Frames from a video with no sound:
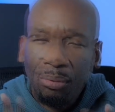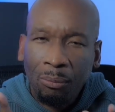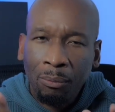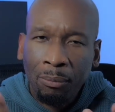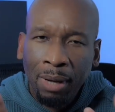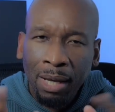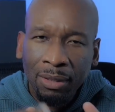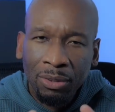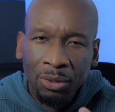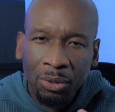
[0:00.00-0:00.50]

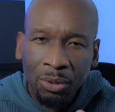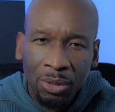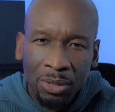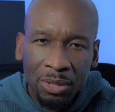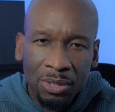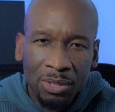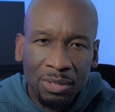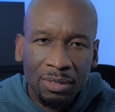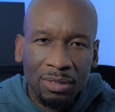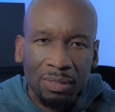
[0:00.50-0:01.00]
my
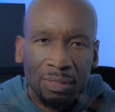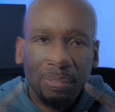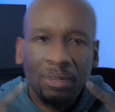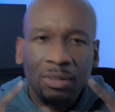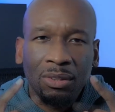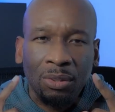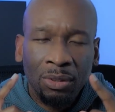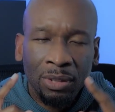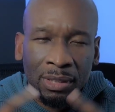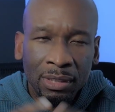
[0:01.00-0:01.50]
thoughts
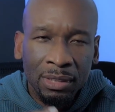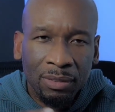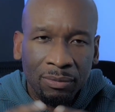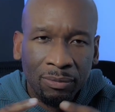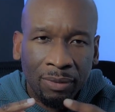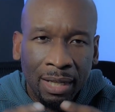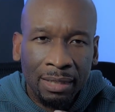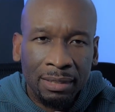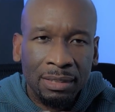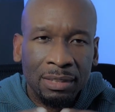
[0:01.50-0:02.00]
on this
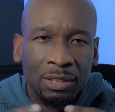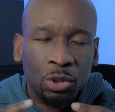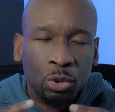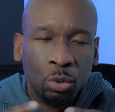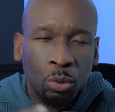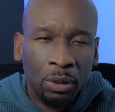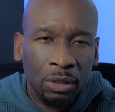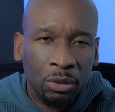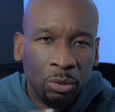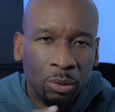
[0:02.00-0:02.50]
device in
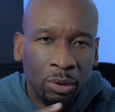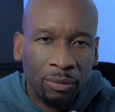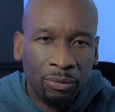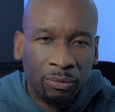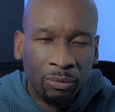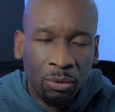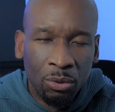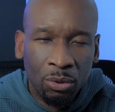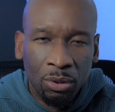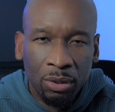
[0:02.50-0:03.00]

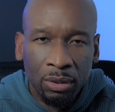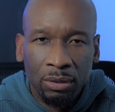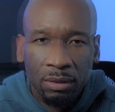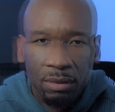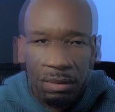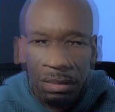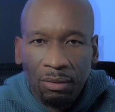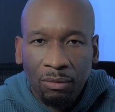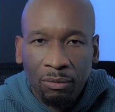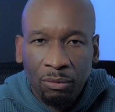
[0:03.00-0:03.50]
2024
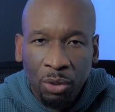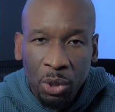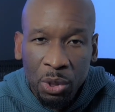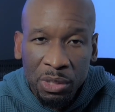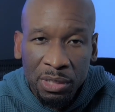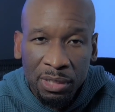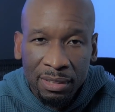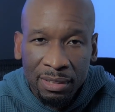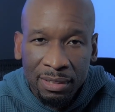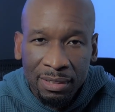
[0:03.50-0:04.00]

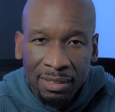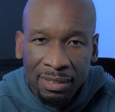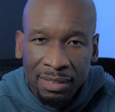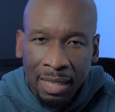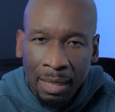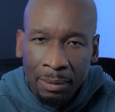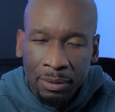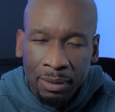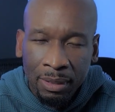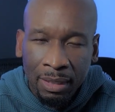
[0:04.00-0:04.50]
versus the
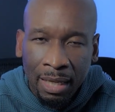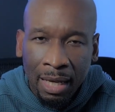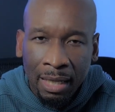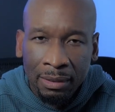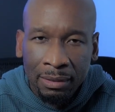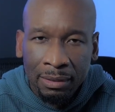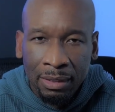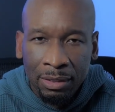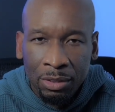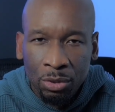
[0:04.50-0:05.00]
Samsung
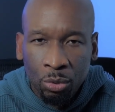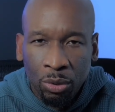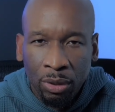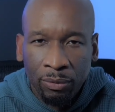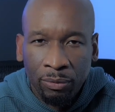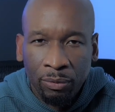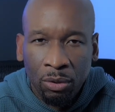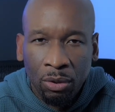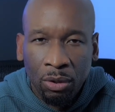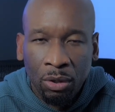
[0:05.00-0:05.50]
Galaxy
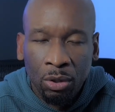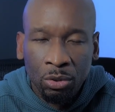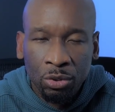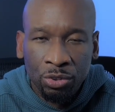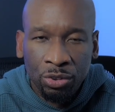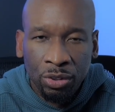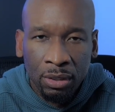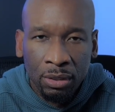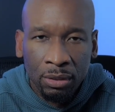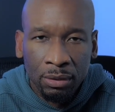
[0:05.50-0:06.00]
S24
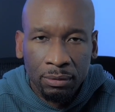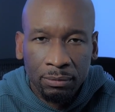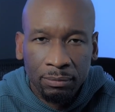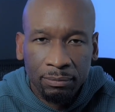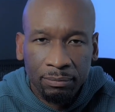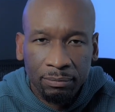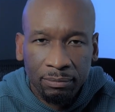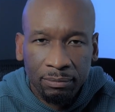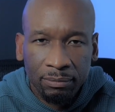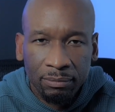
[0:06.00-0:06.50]
Ultra
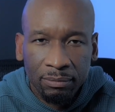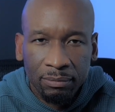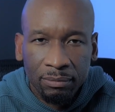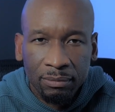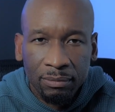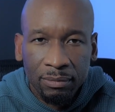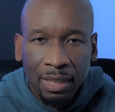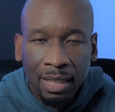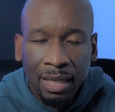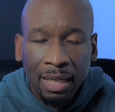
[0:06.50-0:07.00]

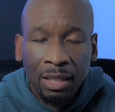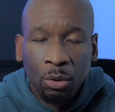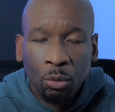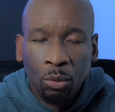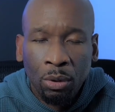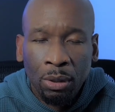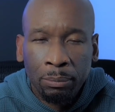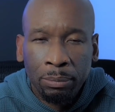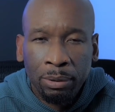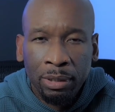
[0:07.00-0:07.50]
and the
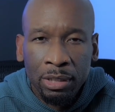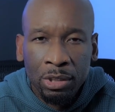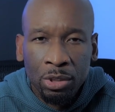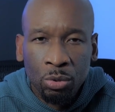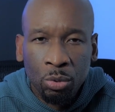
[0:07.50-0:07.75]
OnePlus